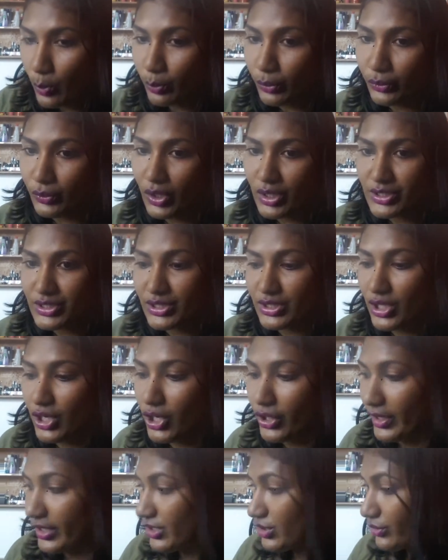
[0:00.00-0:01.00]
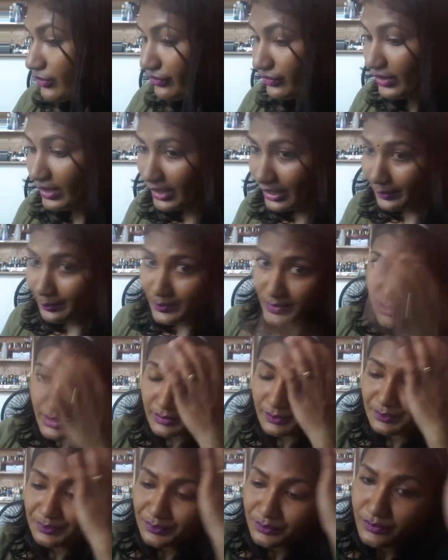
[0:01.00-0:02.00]
bronzer. Okay, so for
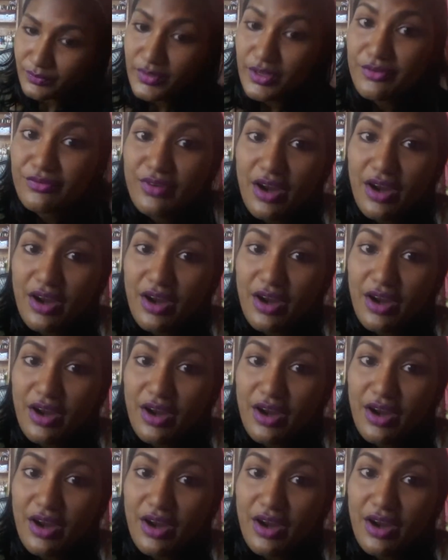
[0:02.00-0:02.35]
lips,